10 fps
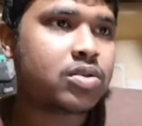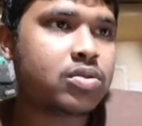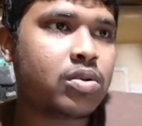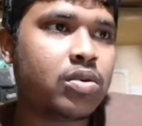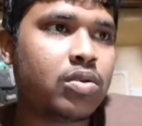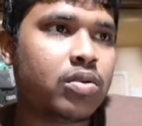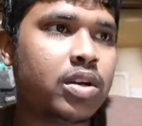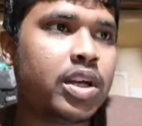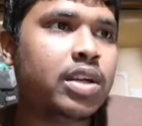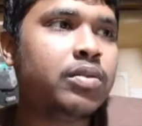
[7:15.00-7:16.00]
So
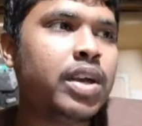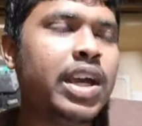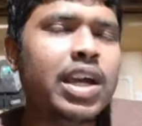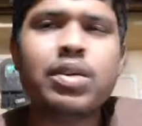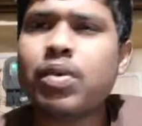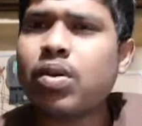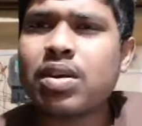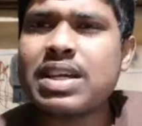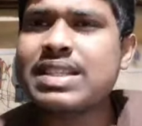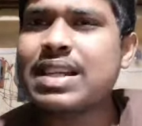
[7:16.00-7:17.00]
it will
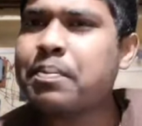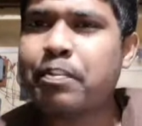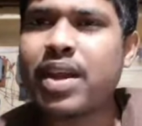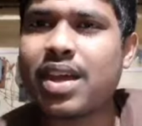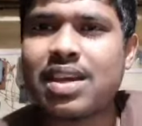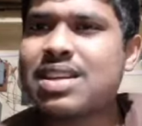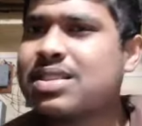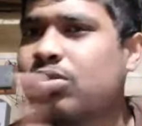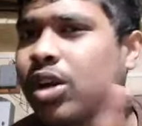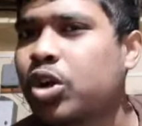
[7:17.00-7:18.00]
not easily break. It
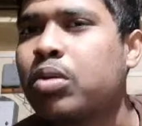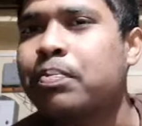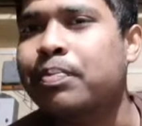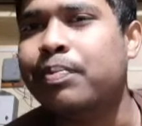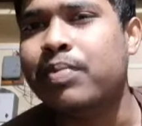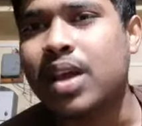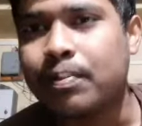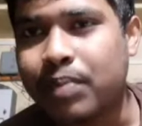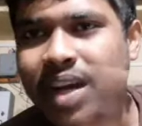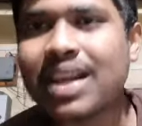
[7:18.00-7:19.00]
is not at all
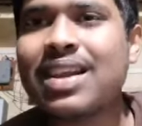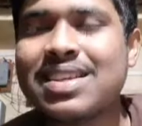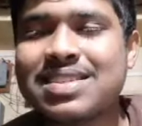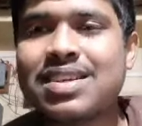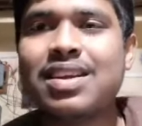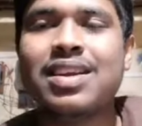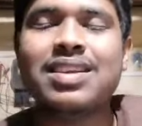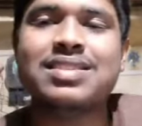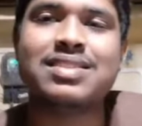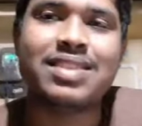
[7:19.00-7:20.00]
brittle. Instead,
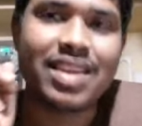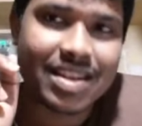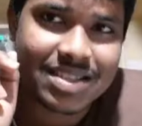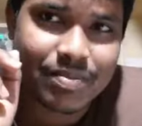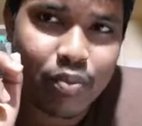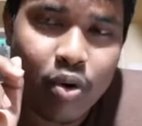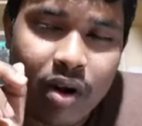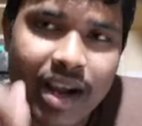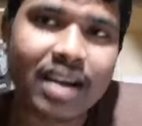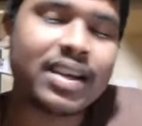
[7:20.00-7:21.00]
it is more
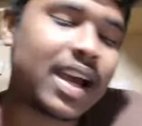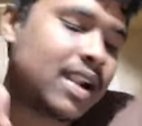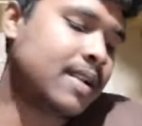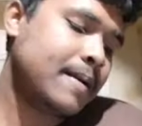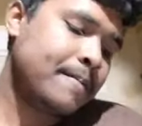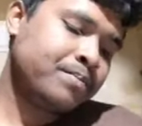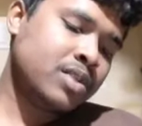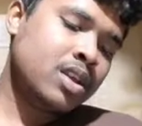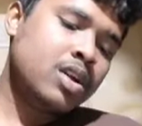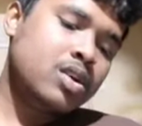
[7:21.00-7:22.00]
ductile.
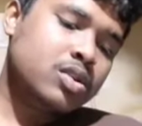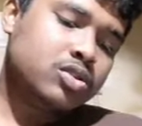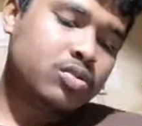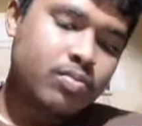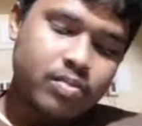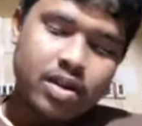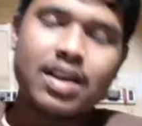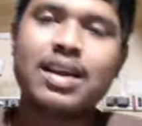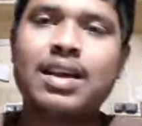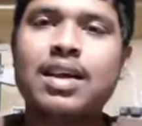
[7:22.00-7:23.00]
So
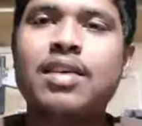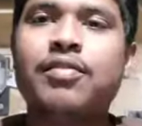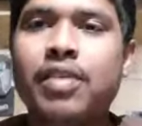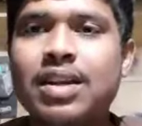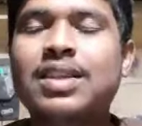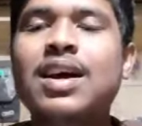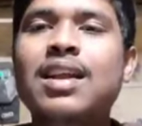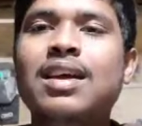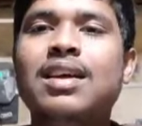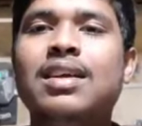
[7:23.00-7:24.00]

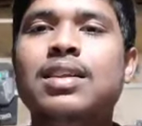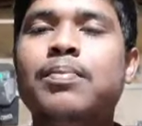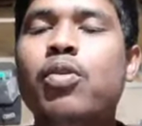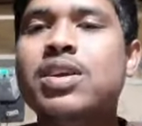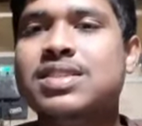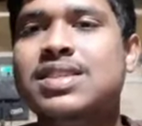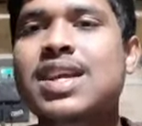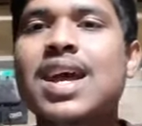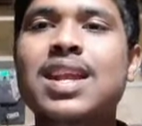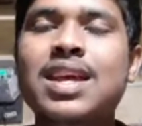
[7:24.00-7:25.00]
further, the points
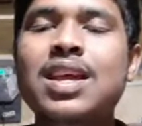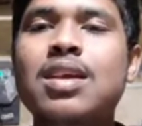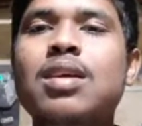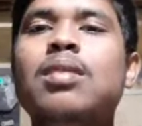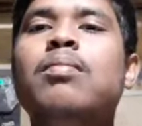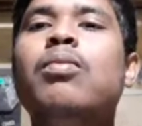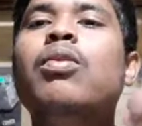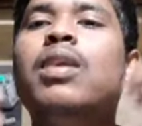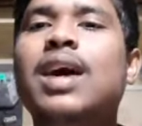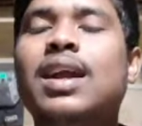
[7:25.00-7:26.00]
D and E,
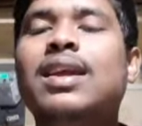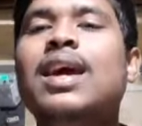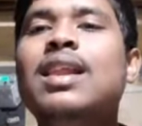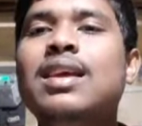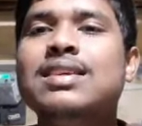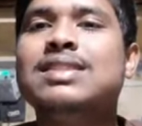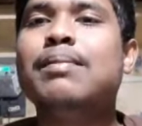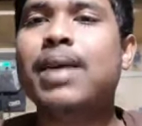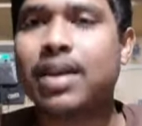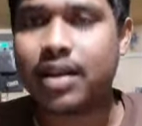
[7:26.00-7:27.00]
more ductile is the
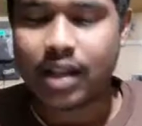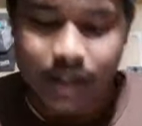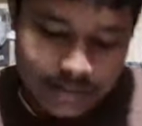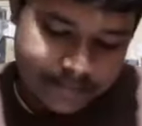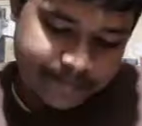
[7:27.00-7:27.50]
material.